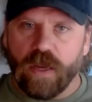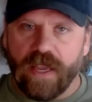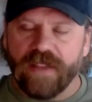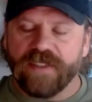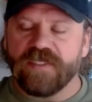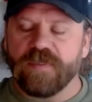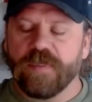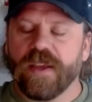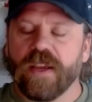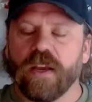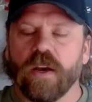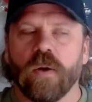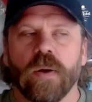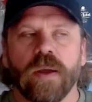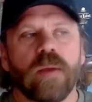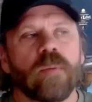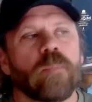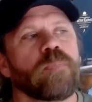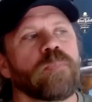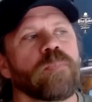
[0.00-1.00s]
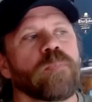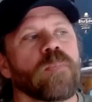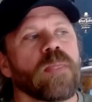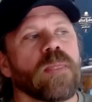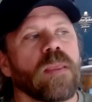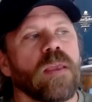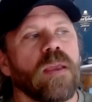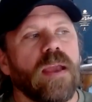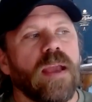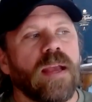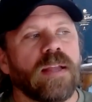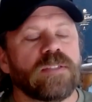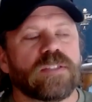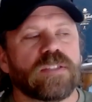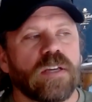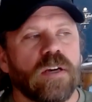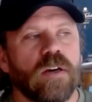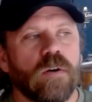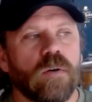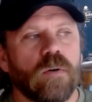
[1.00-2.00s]
gets me going. And
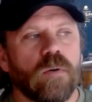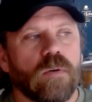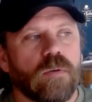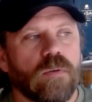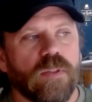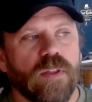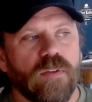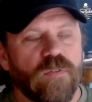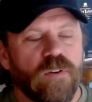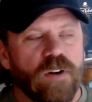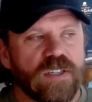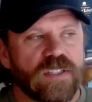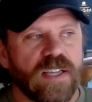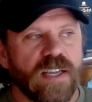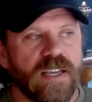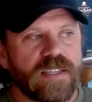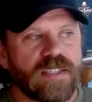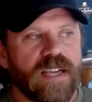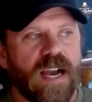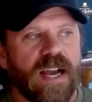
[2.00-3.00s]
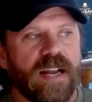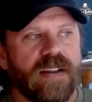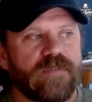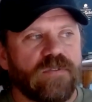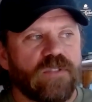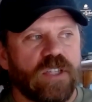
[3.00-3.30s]
so the first thing is kind